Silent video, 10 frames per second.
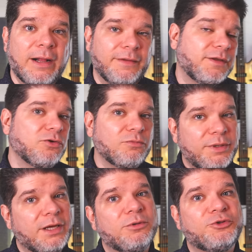and then you'll
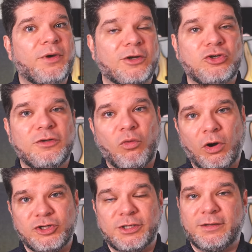be able to actually
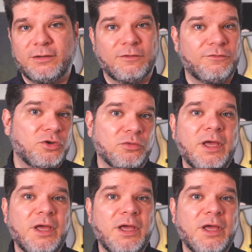watch that interview